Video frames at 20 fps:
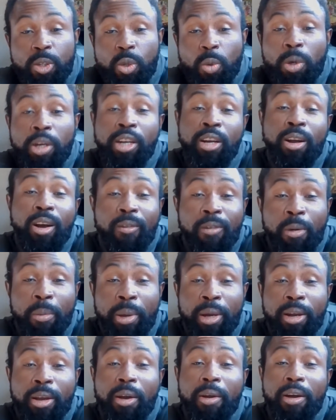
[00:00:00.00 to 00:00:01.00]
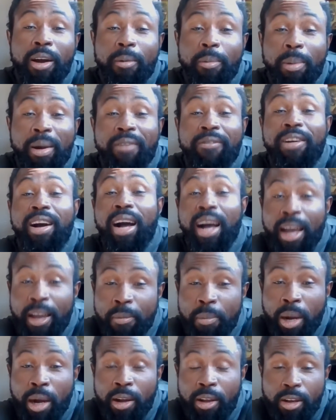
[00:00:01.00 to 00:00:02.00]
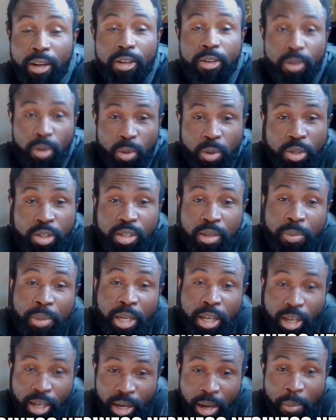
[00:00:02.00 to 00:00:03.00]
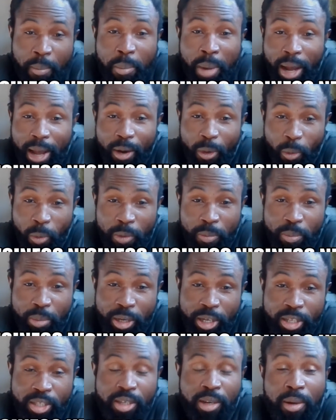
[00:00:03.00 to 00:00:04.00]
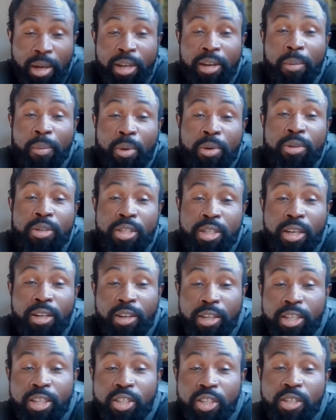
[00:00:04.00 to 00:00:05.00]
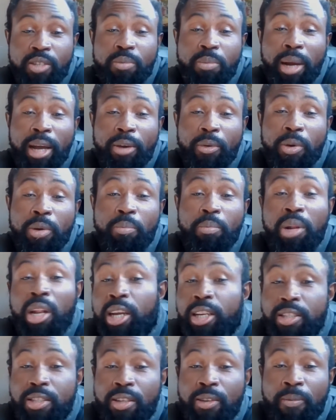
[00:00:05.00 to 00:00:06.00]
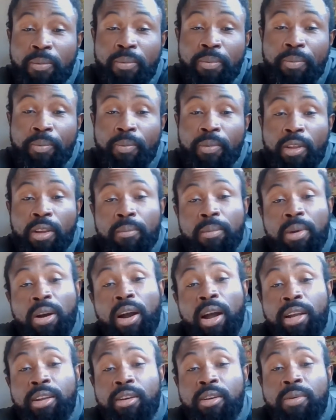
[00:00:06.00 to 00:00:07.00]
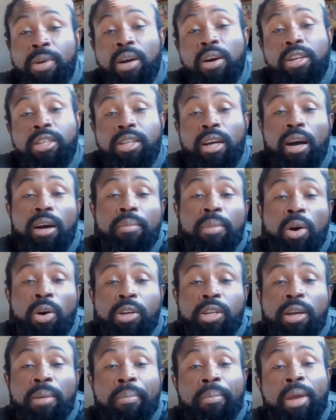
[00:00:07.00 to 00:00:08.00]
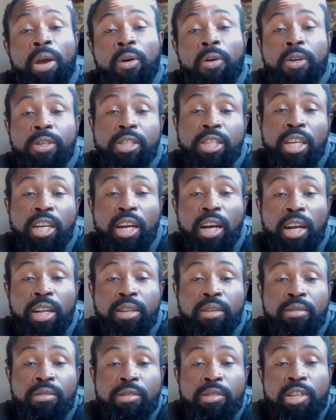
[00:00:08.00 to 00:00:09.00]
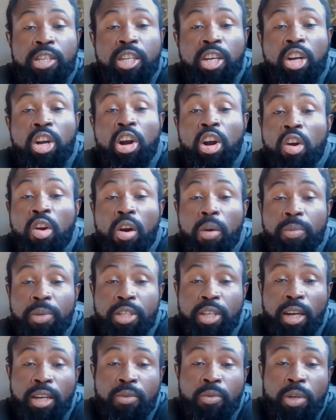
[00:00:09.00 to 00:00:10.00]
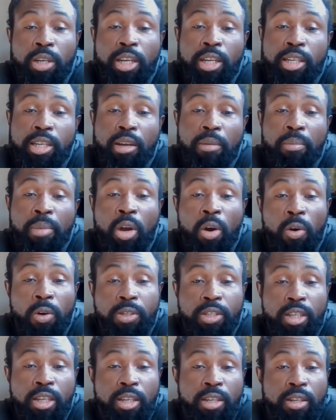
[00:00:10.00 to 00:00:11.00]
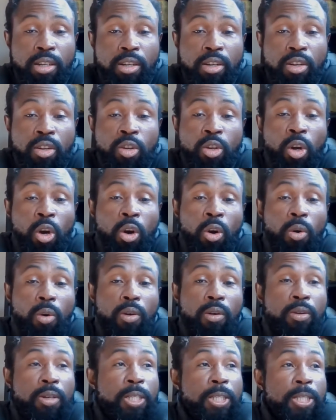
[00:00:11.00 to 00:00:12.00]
so when the government get up of iba you're gonna see me in a, my own place and i'm gonna tell you this is my place right now we're gonna talk about the music and corruption with it the music now